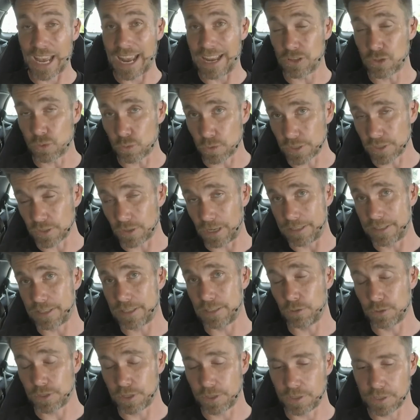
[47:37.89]
actual side
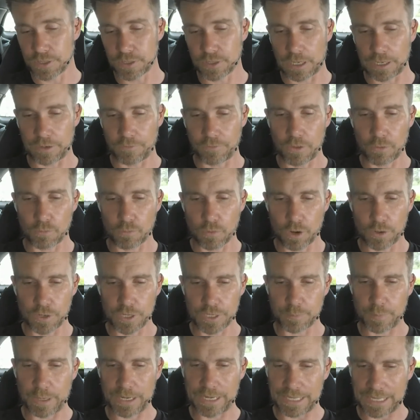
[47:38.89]
seals on the side of the
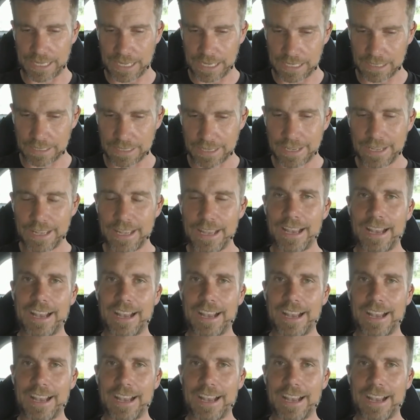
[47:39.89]
rotors, but again,